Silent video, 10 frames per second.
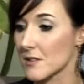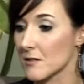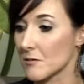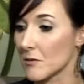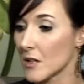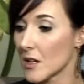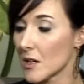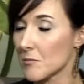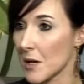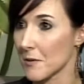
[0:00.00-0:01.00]
to
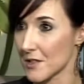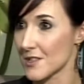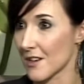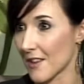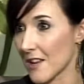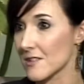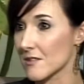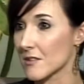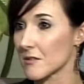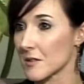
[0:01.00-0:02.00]
be able to share that
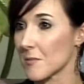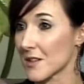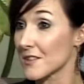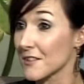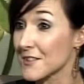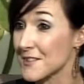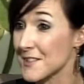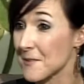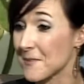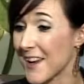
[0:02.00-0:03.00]
story with my children
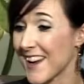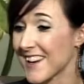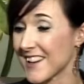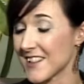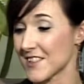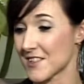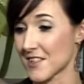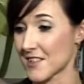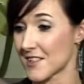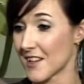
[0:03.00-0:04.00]
someday, and it's
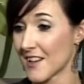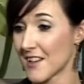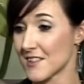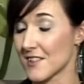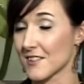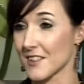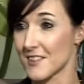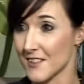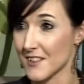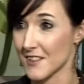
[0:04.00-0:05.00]
just certainly
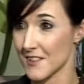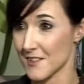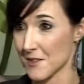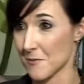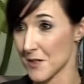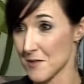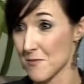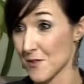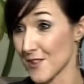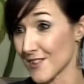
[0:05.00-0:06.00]
turned into so much
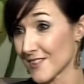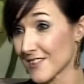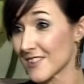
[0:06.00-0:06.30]
more.